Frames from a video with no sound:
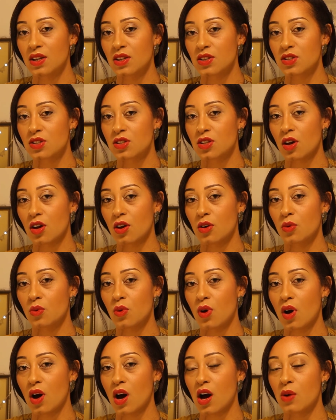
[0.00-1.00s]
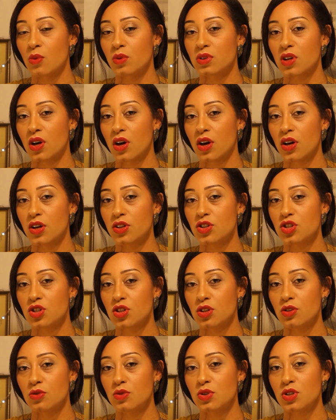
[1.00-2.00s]
So I would urge
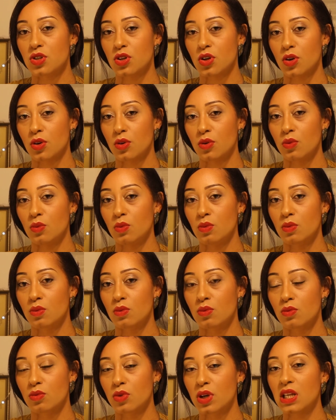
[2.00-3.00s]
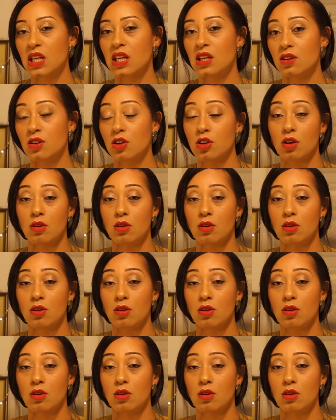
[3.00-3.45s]
you to really,